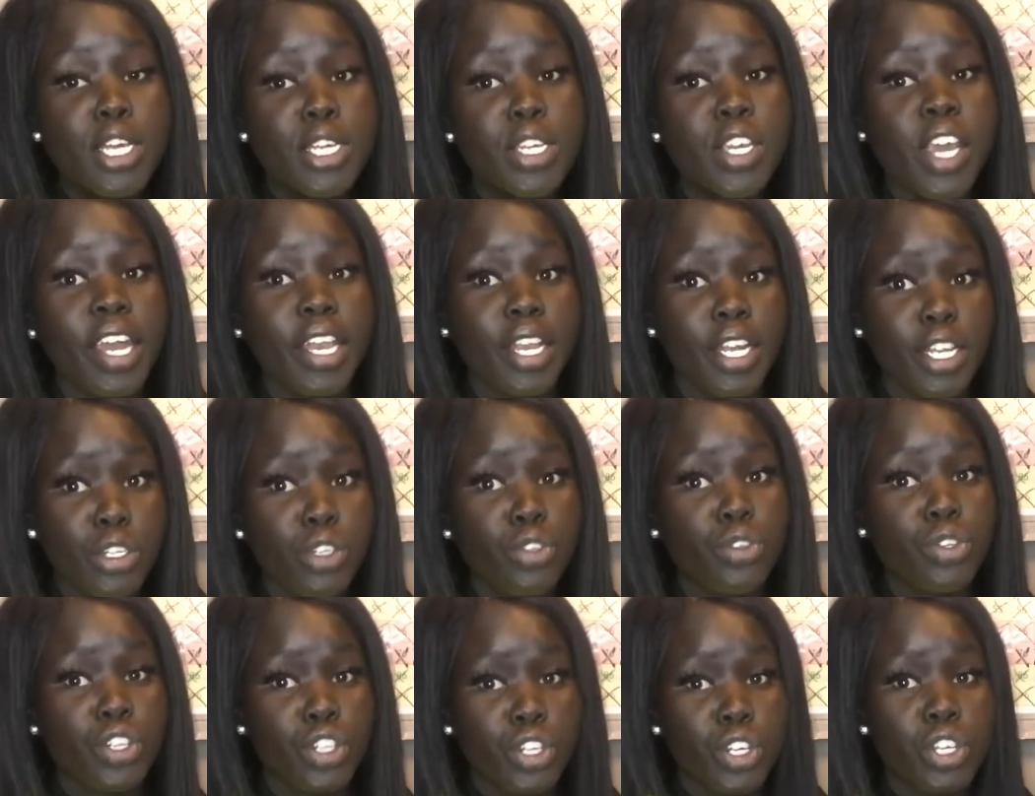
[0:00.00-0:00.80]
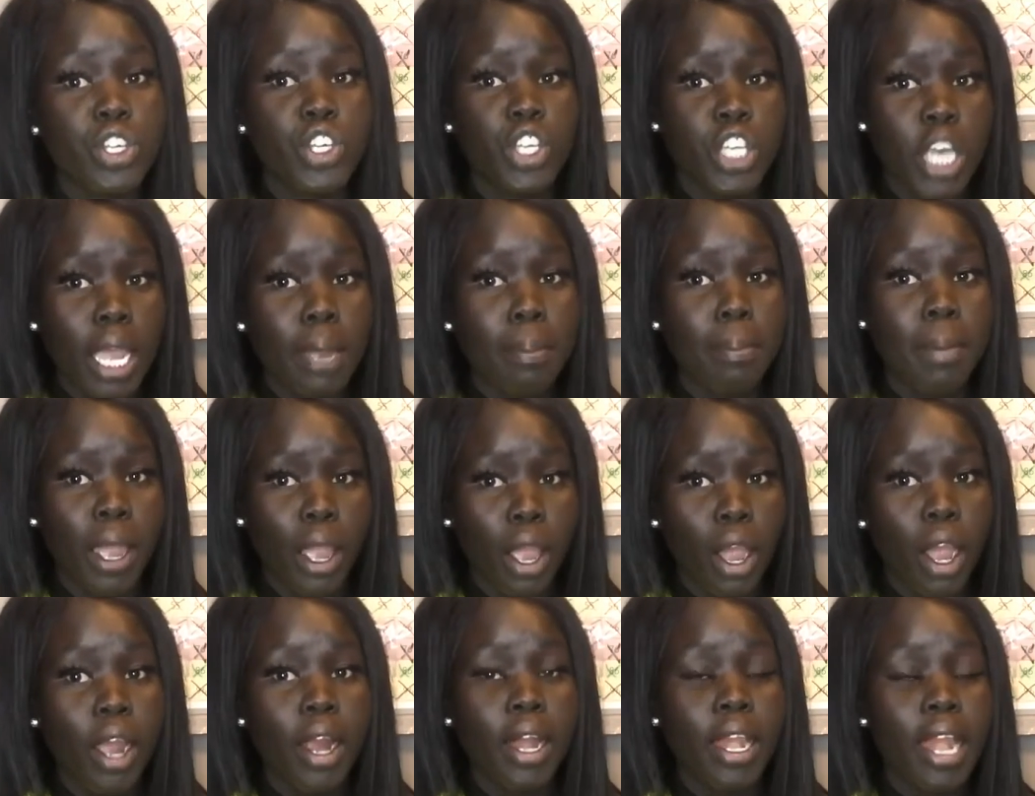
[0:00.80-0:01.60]
So I need you to just check my
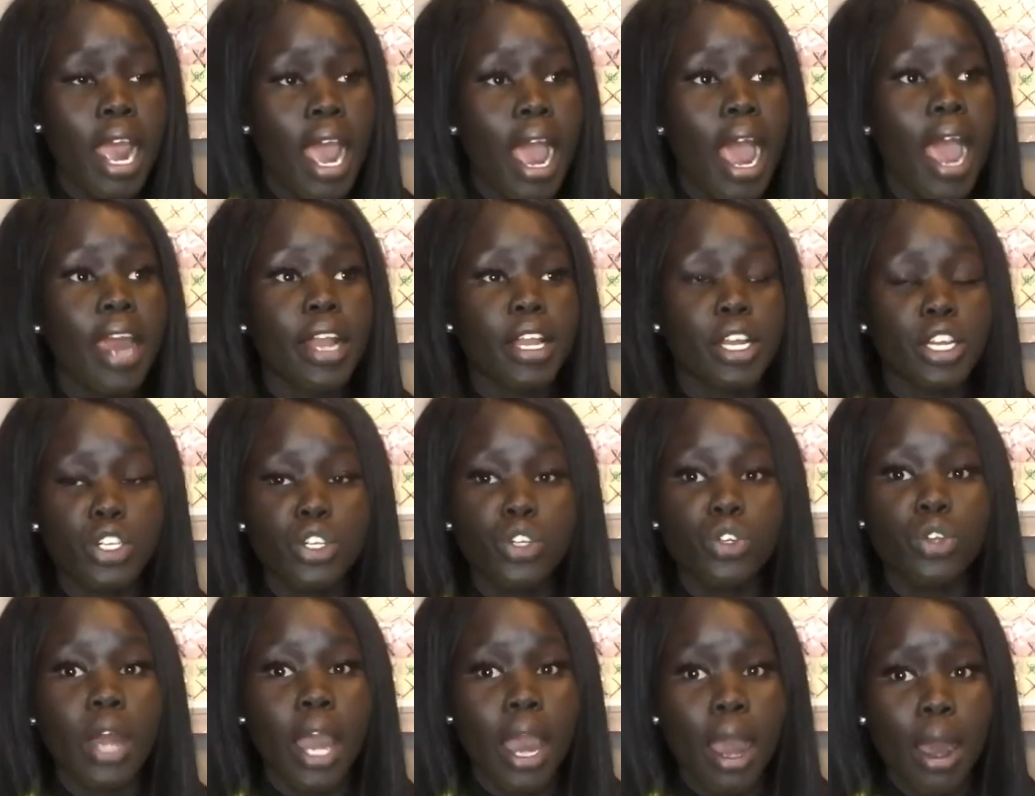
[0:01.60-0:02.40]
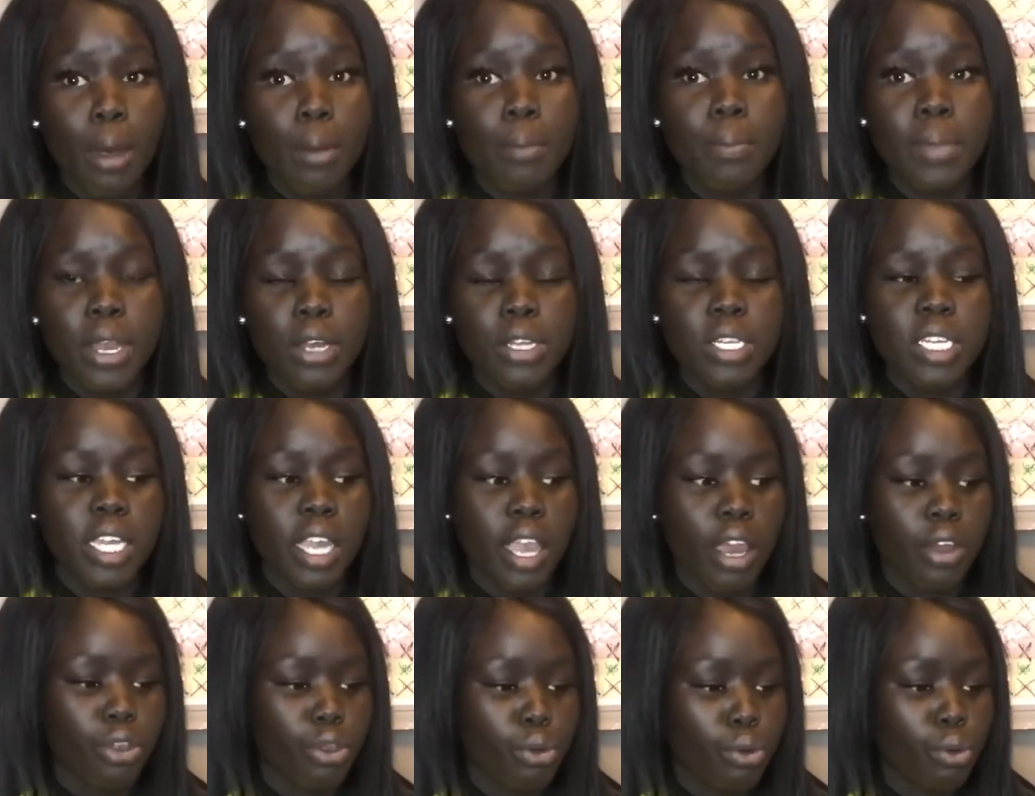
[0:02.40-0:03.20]
heart. I need you to help me out to
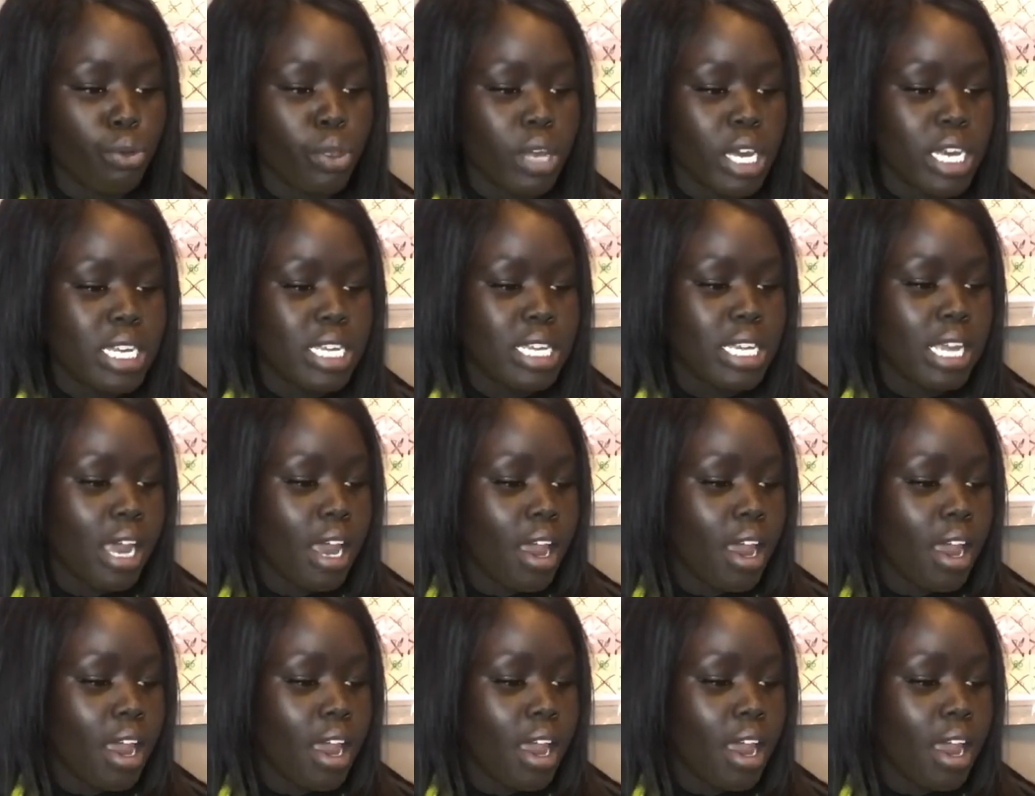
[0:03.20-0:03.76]
get through this.